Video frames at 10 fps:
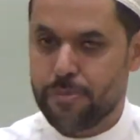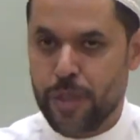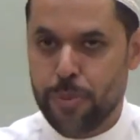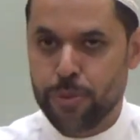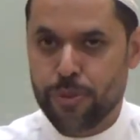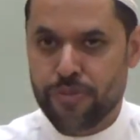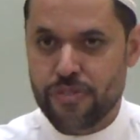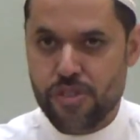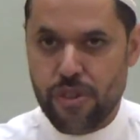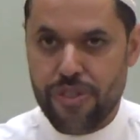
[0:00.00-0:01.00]
people,
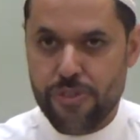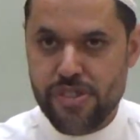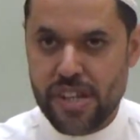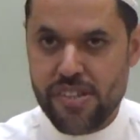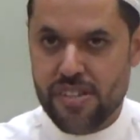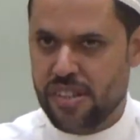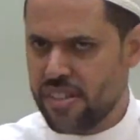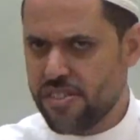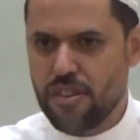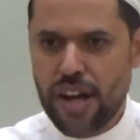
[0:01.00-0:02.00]
so enthusiastic, said,
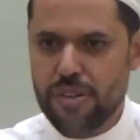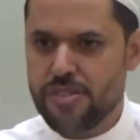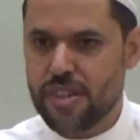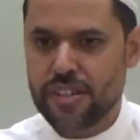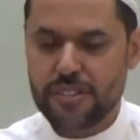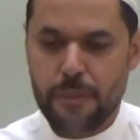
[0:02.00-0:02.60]
let's go outside.